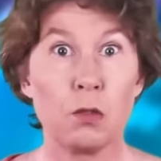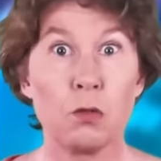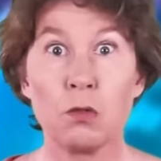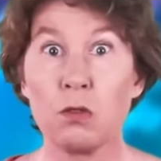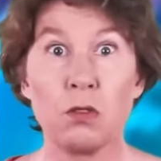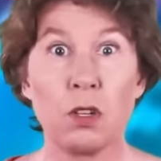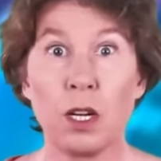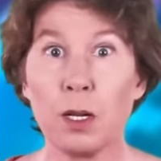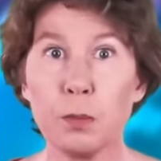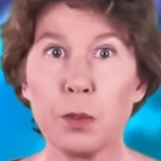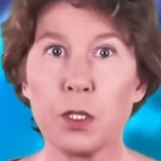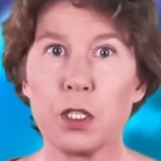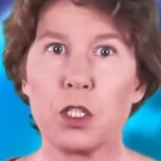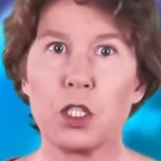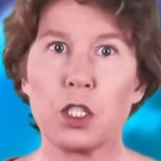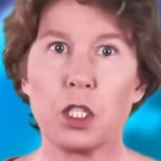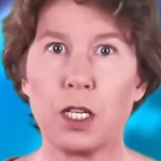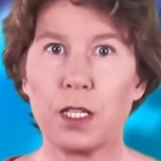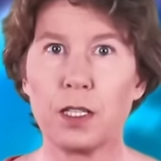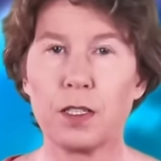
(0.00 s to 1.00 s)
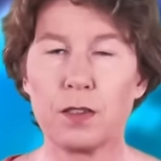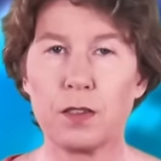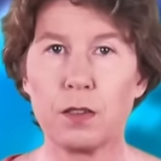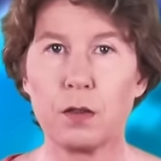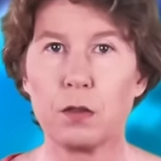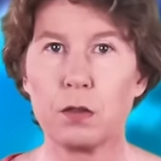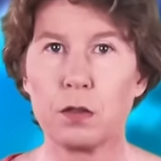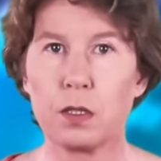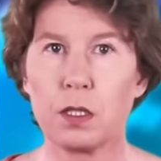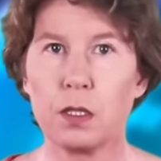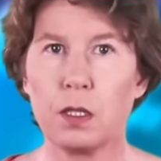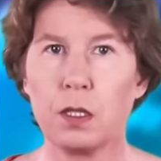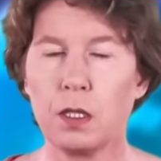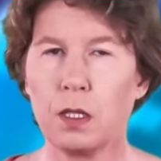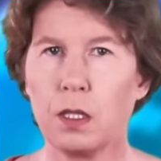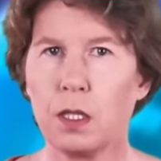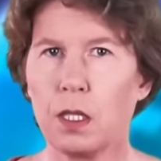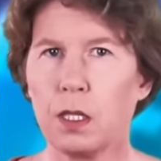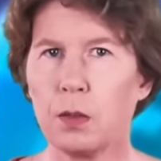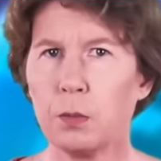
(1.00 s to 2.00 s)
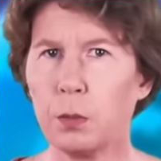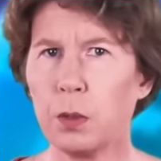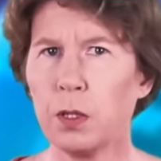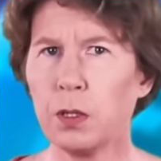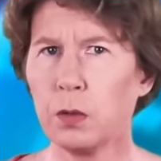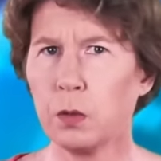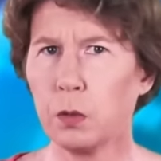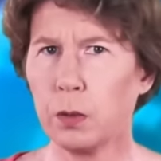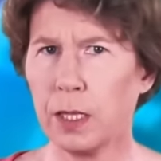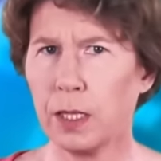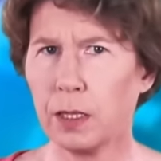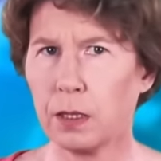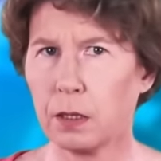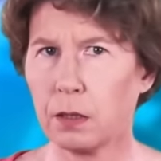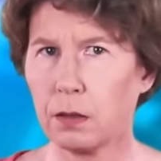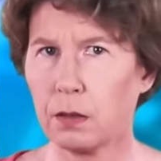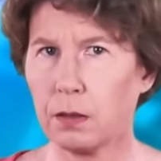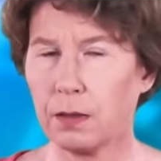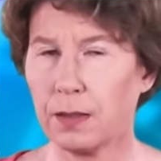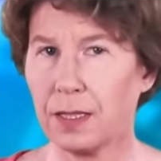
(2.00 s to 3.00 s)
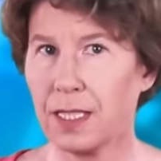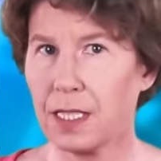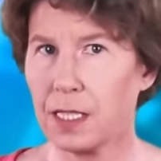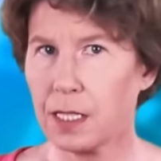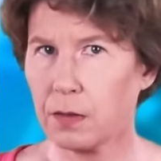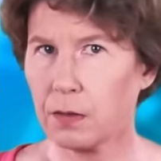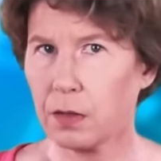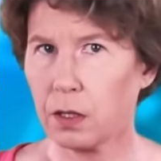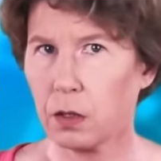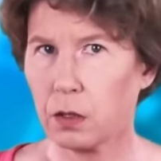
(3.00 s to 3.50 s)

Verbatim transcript: Rubbish, I thought. But well, let's have a